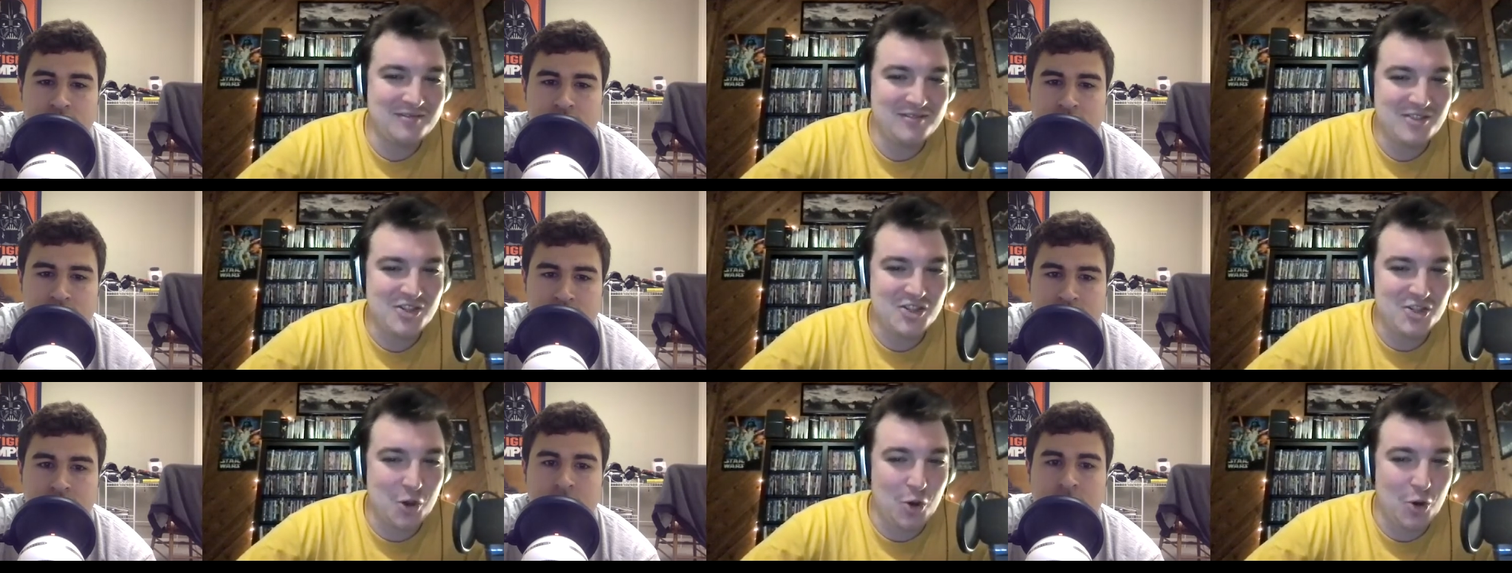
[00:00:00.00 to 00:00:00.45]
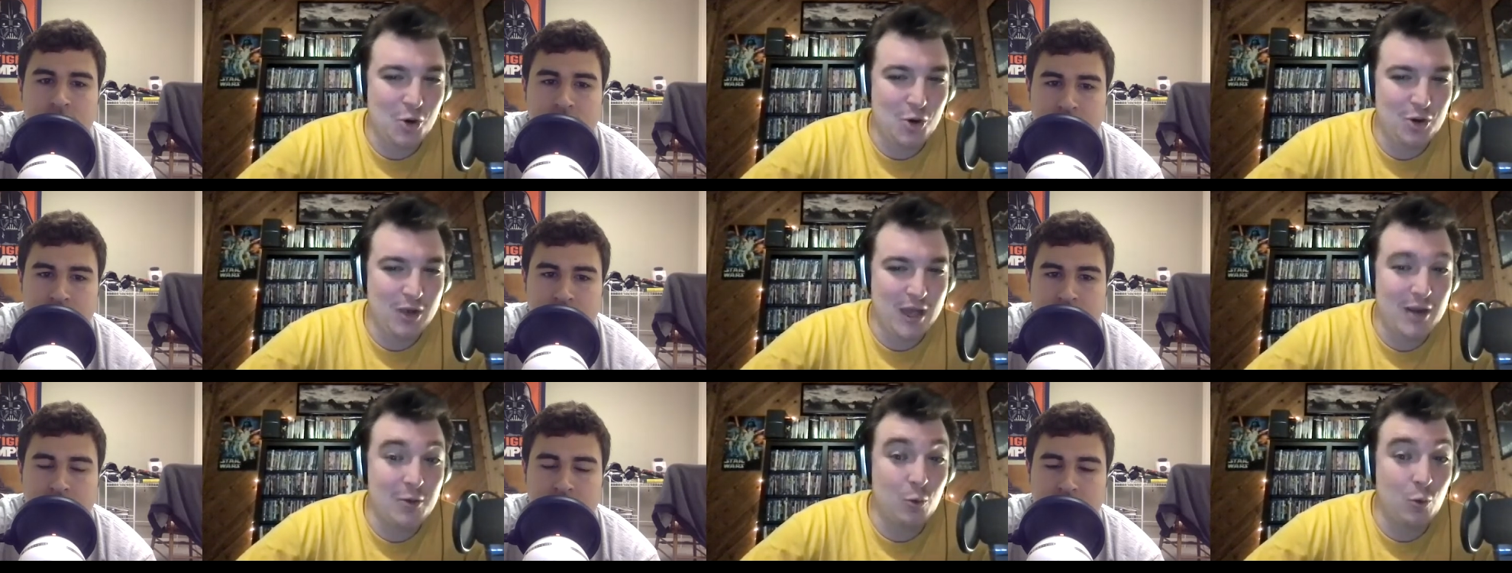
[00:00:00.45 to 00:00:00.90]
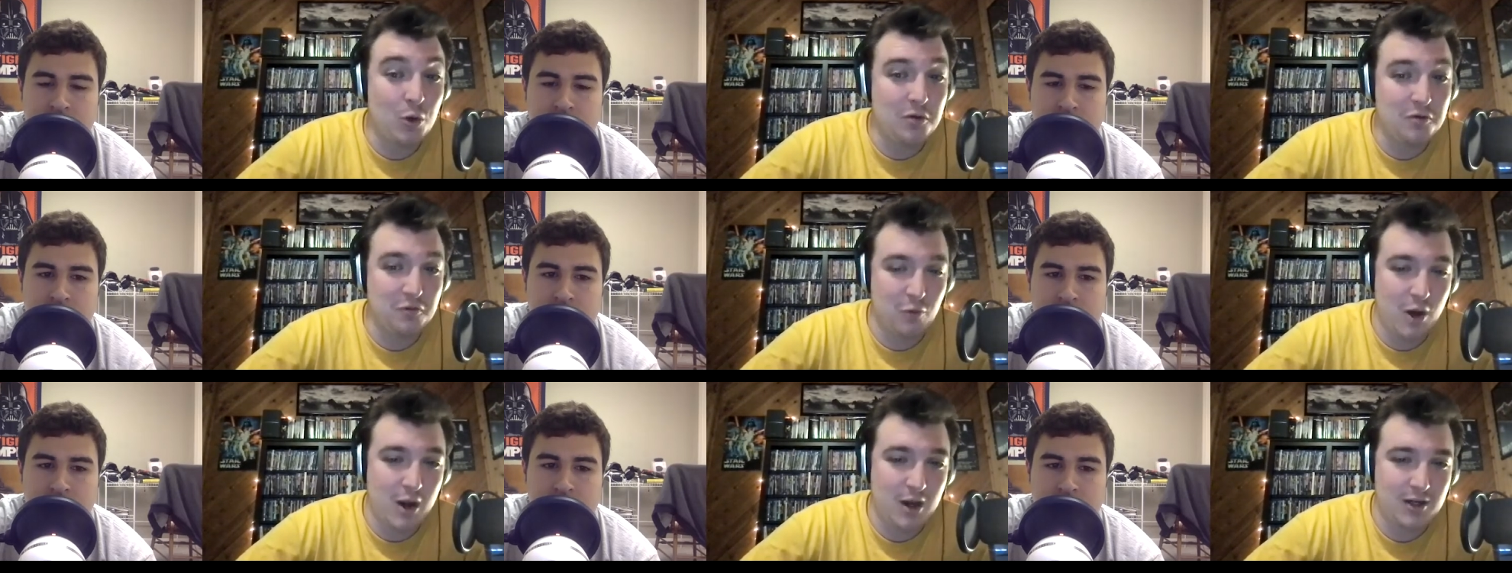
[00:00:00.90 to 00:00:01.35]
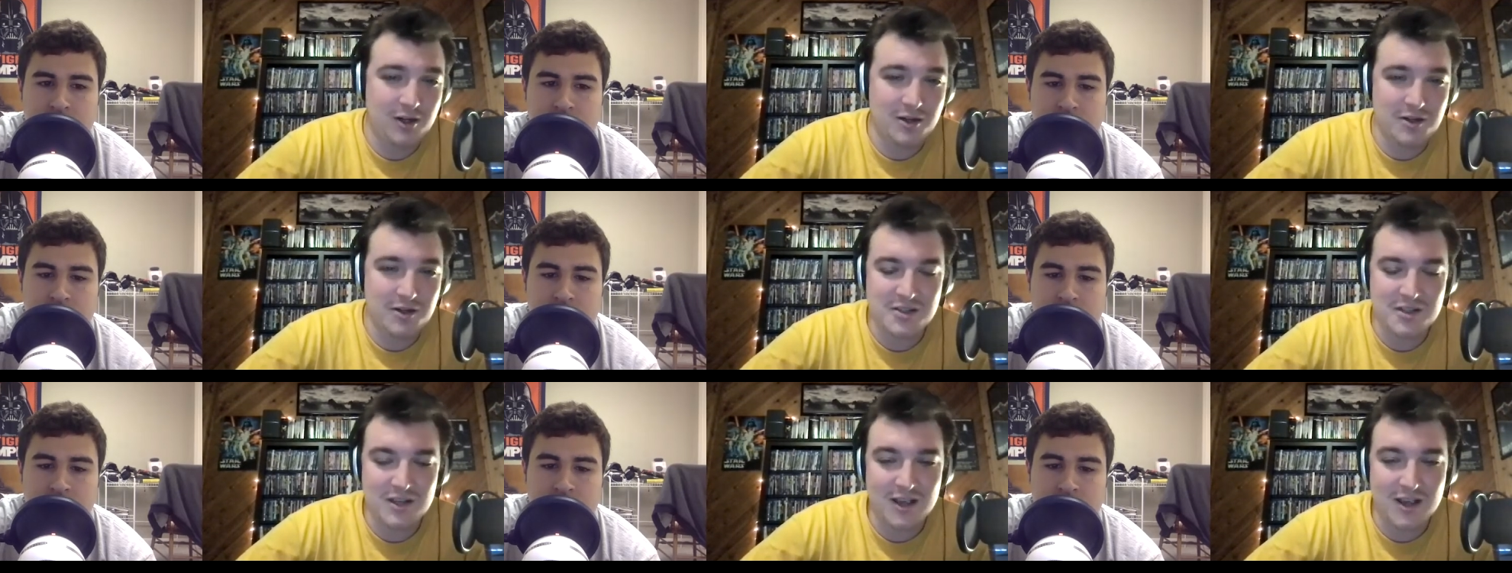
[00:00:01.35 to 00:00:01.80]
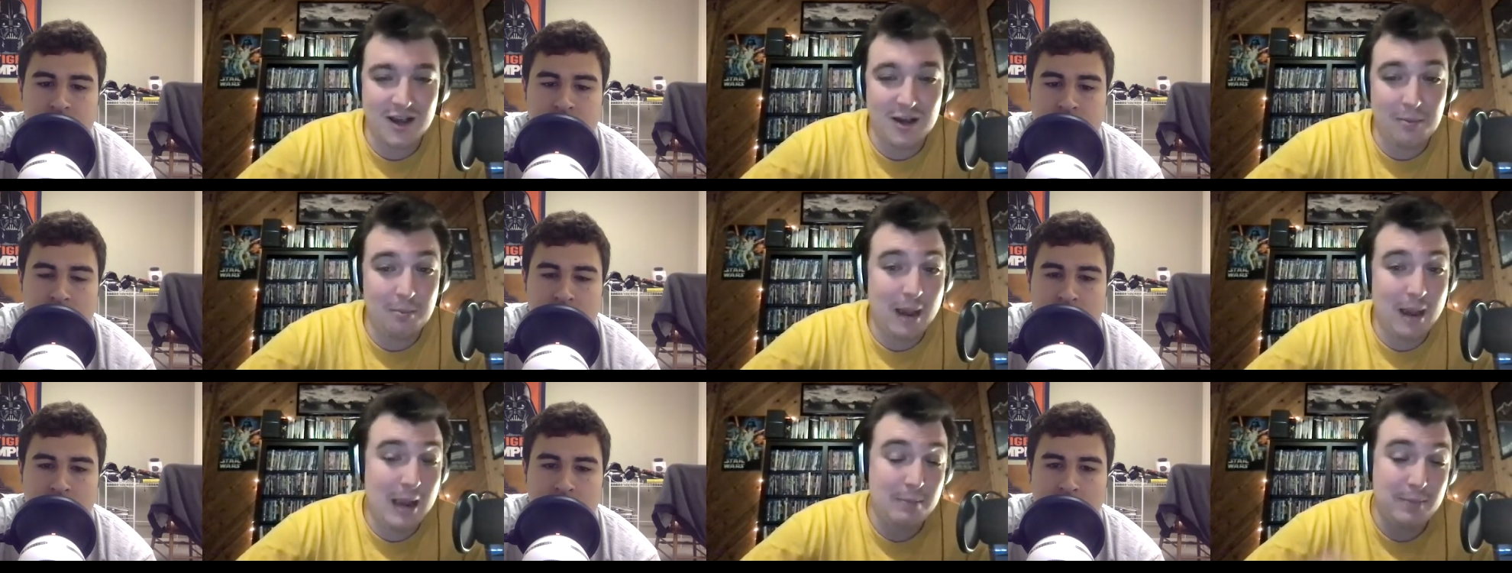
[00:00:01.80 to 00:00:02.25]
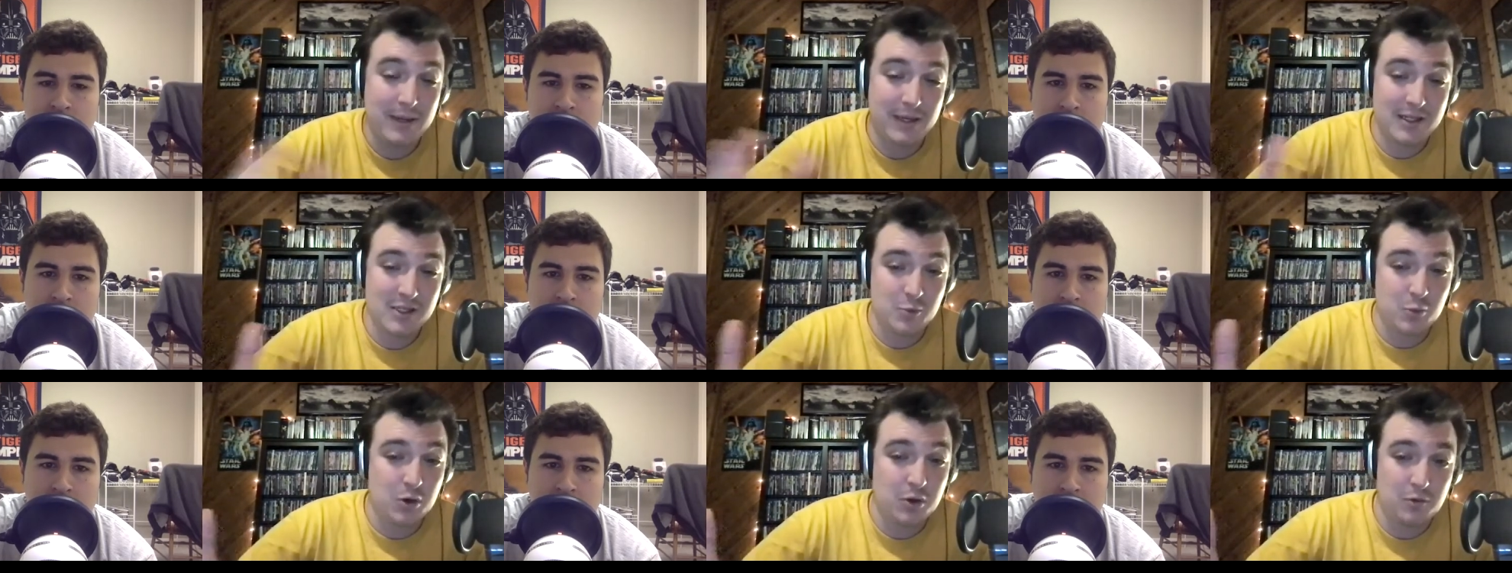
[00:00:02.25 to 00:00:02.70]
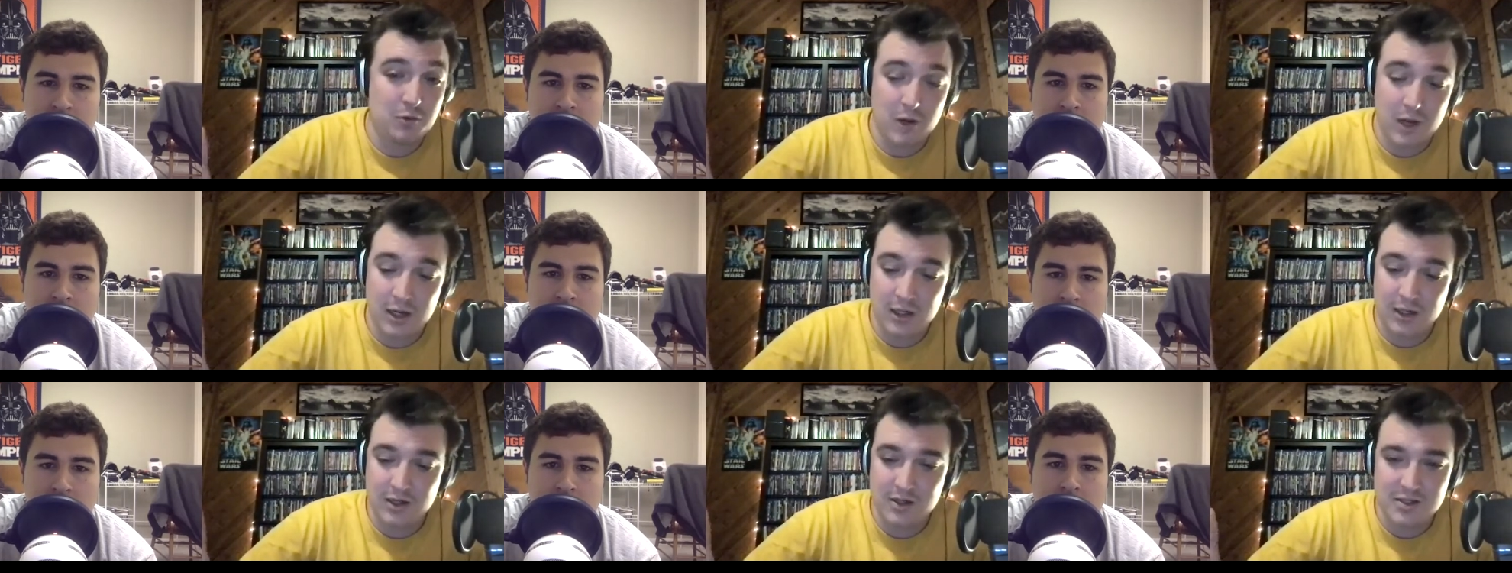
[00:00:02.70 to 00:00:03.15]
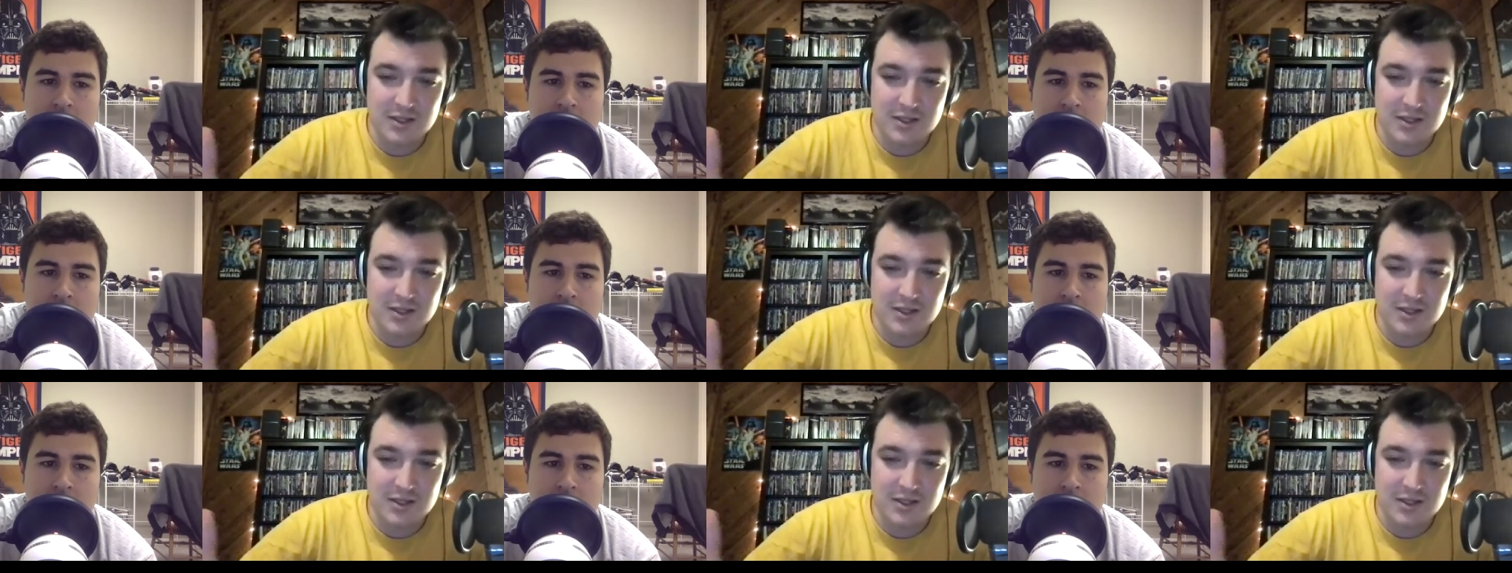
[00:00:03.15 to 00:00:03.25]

Speaker 1: Soul, and Wolf Walkers. Uh, my pick is Wolf Walkers.